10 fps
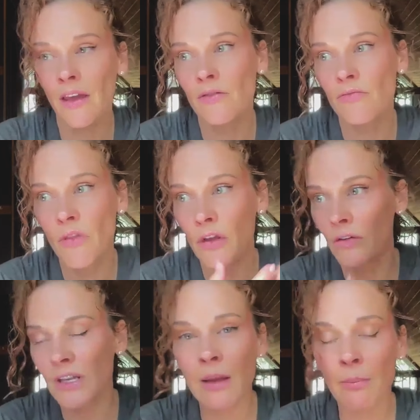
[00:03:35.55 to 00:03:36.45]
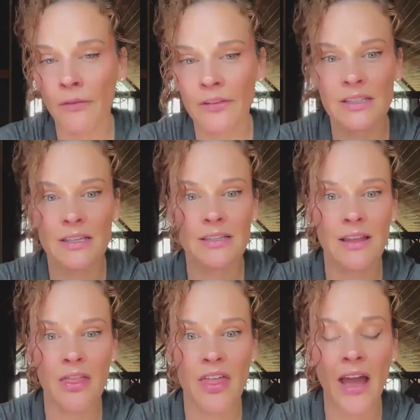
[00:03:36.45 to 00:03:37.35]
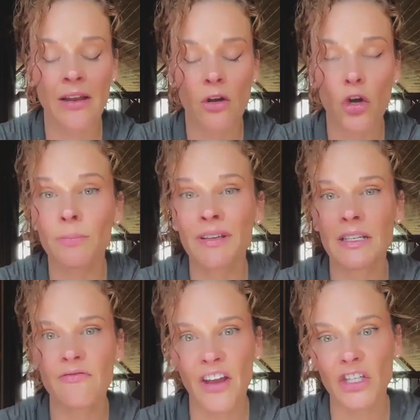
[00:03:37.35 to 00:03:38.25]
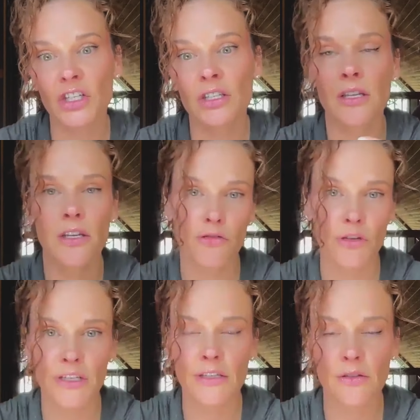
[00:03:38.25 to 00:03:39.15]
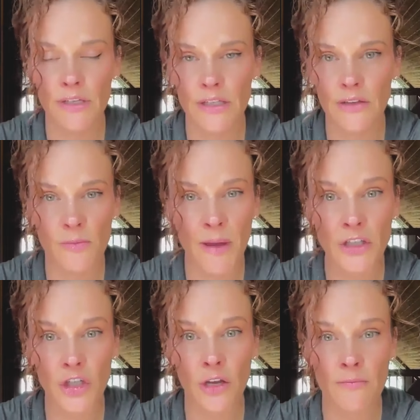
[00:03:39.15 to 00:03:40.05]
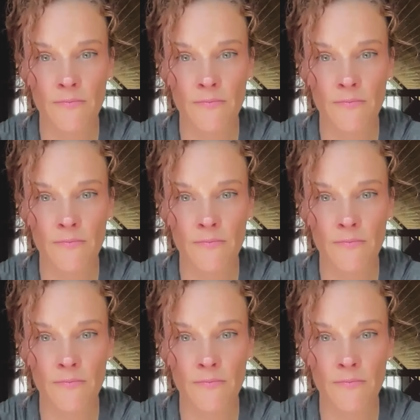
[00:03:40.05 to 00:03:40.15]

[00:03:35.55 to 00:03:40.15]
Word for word: And there's a hypothesis that herpes infections increases the risk of dementia.